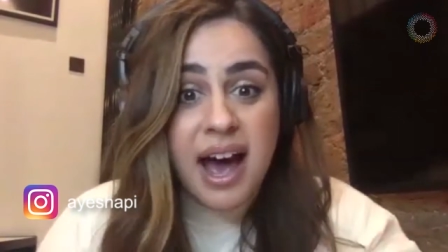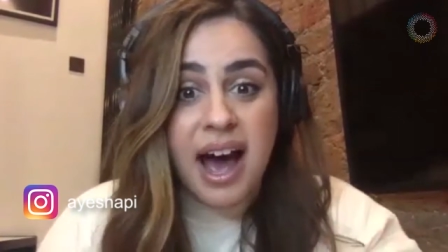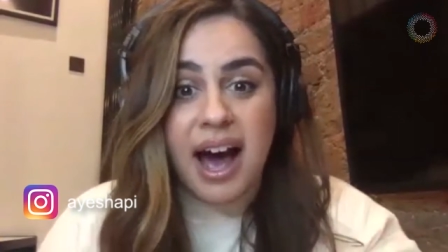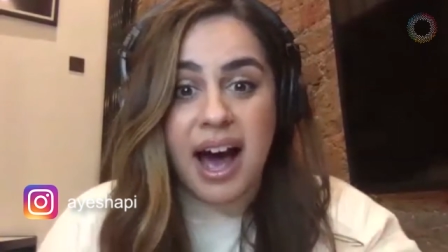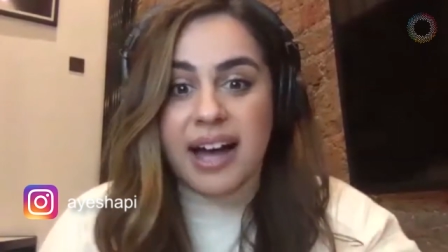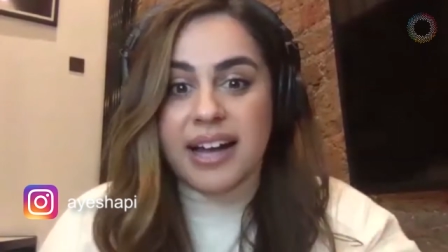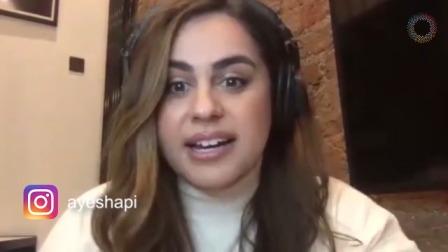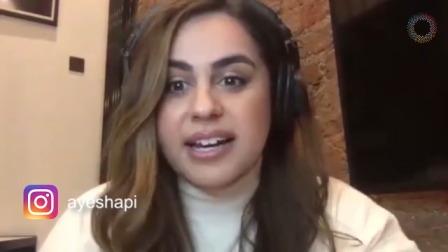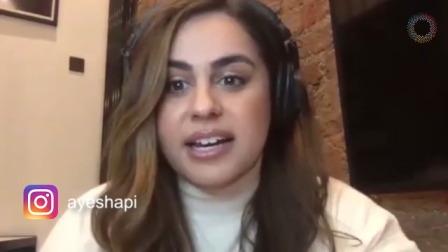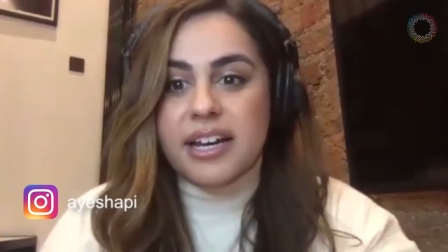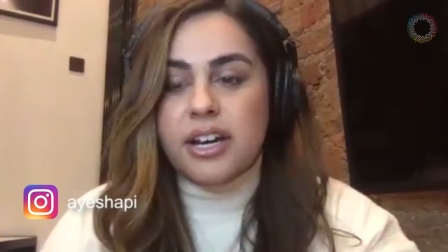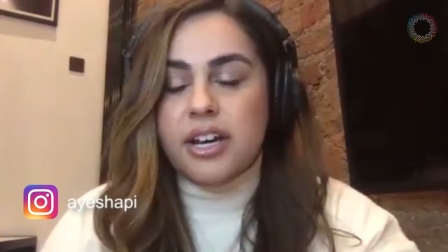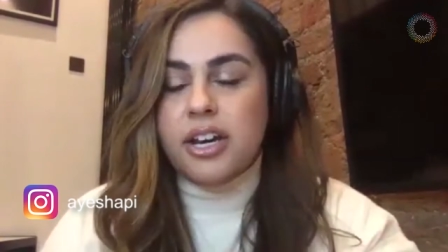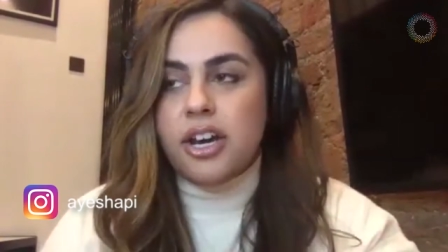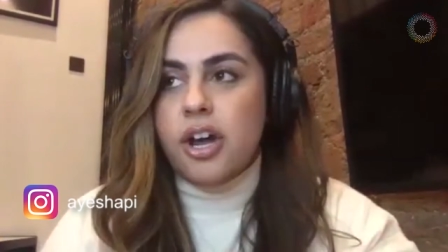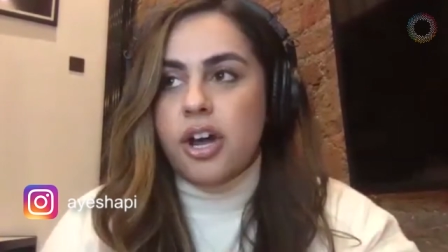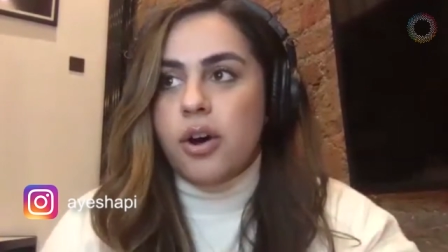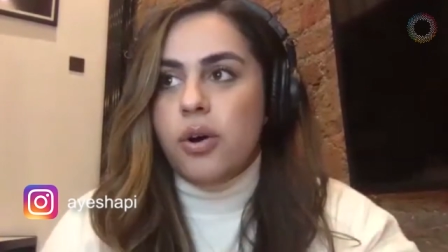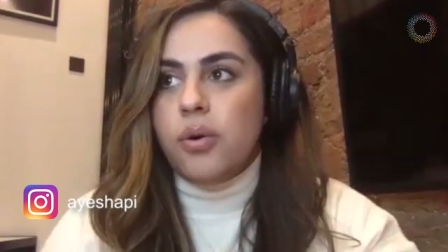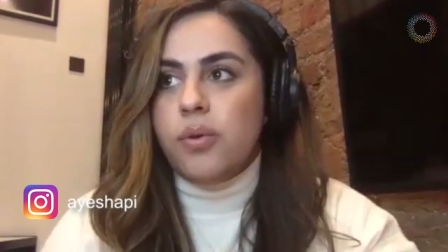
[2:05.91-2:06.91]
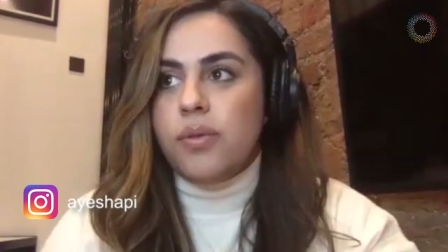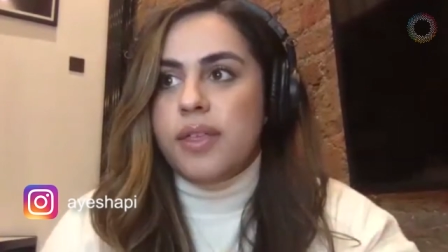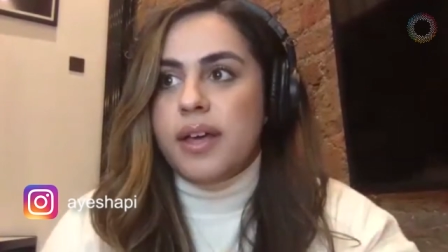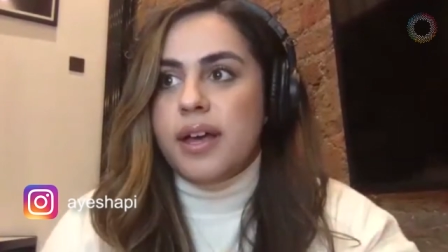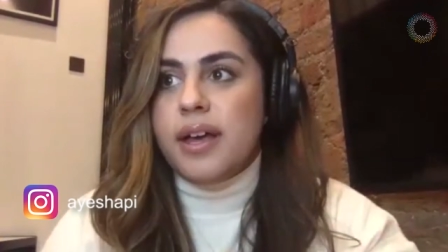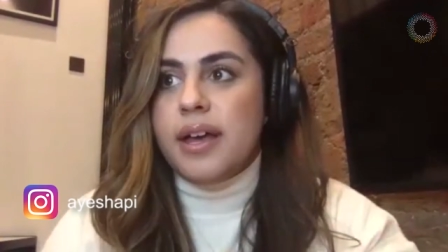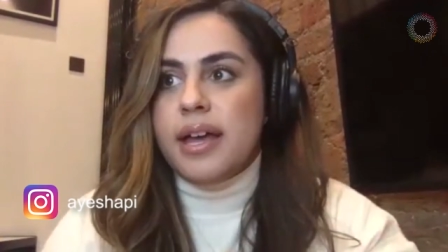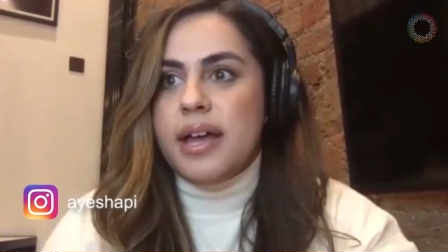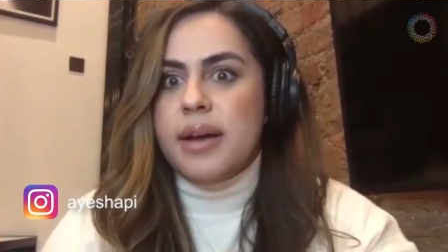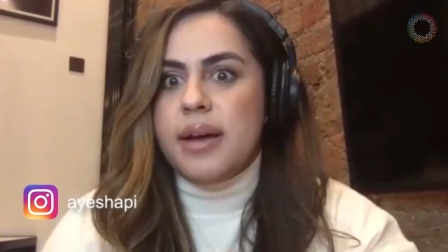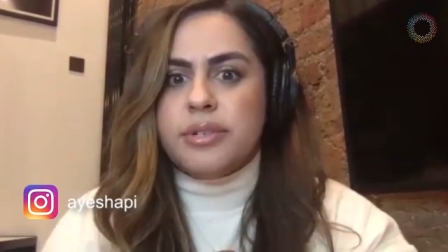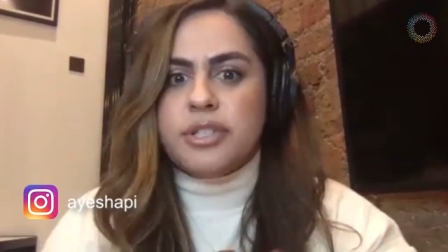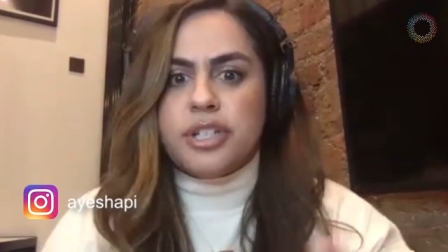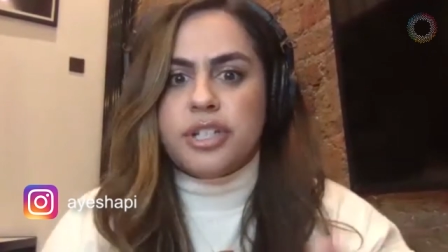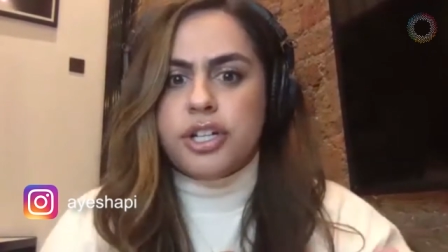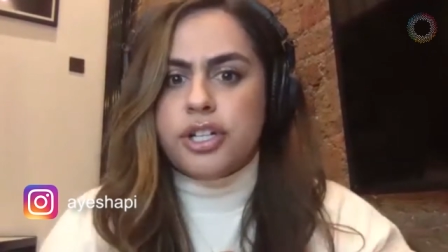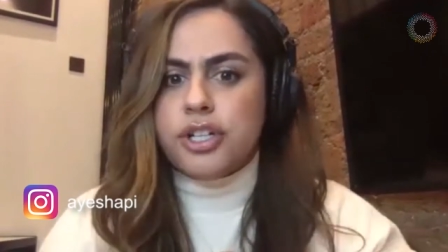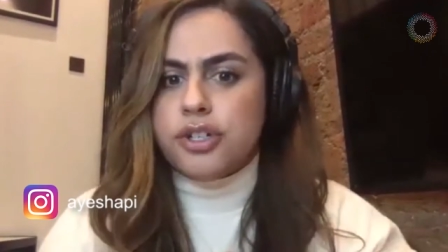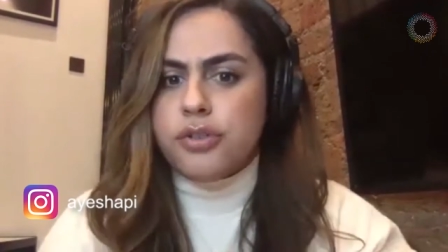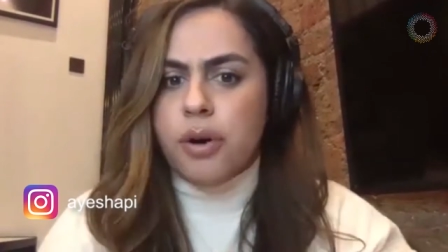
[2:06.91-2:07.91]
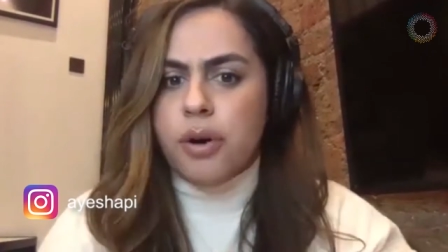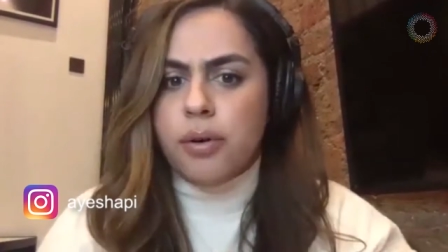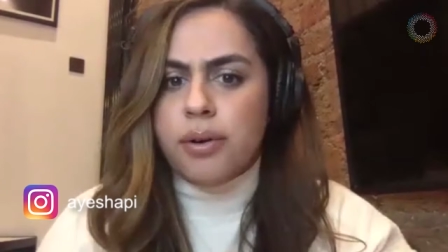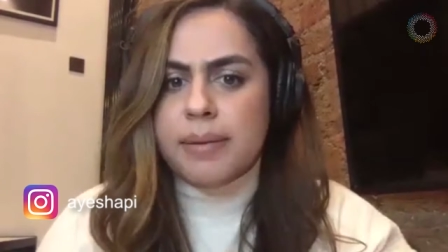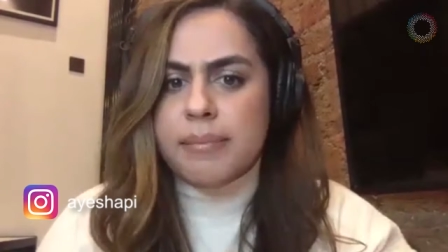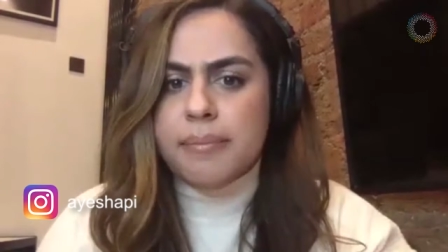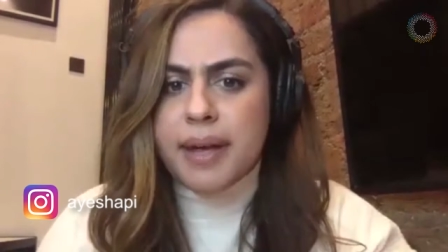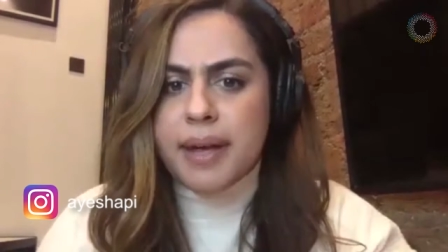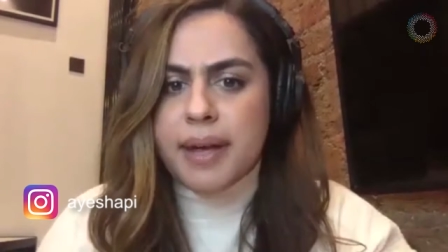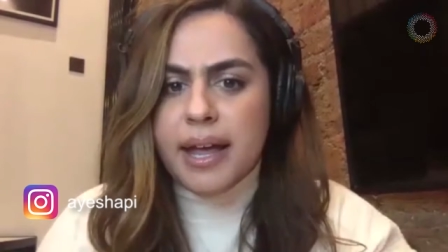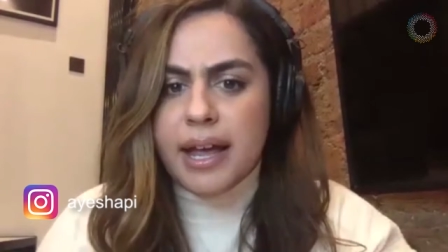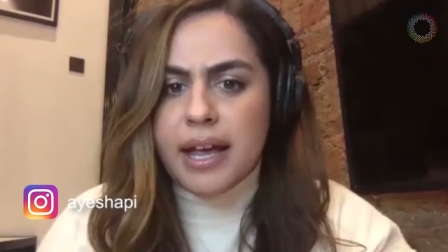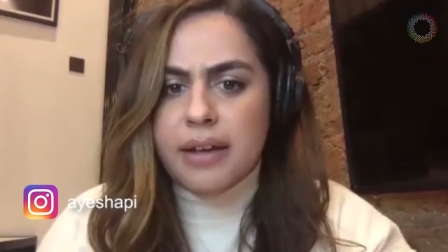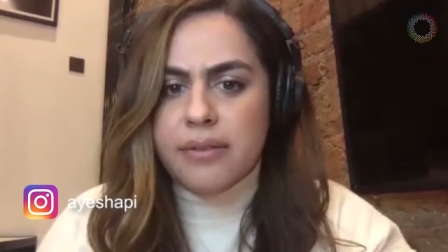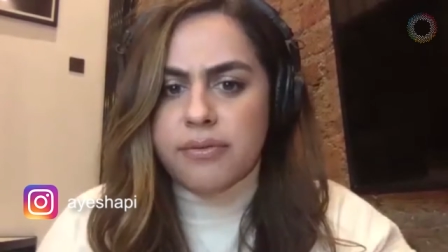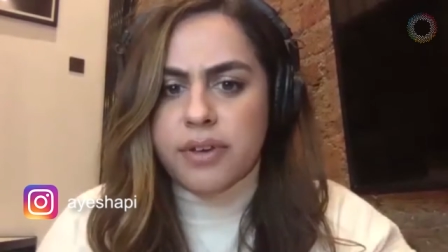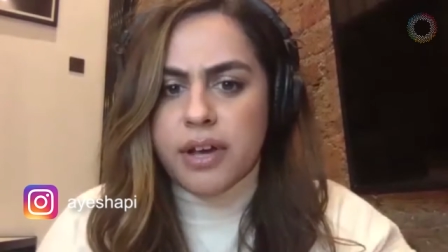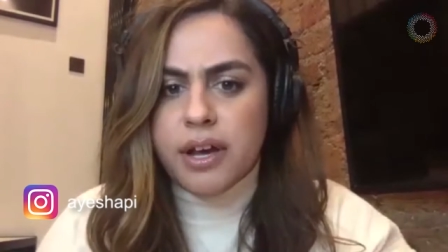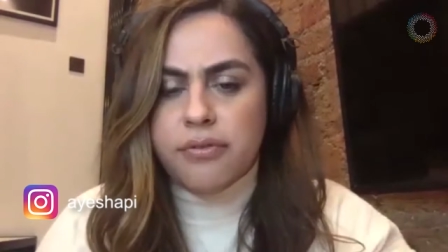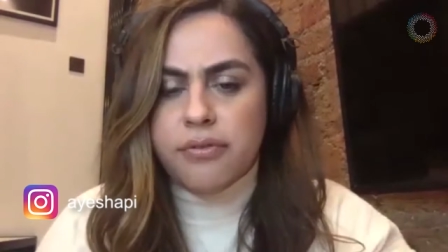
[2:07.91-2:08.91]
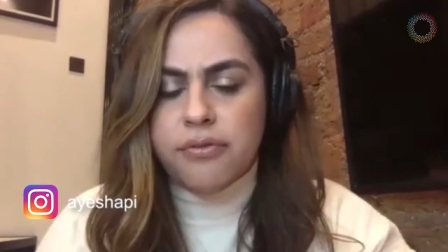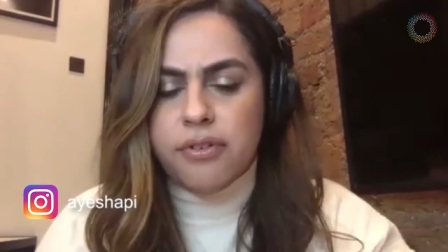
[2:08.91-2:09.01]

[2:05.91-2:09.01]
I didn't know that it was controlling behavior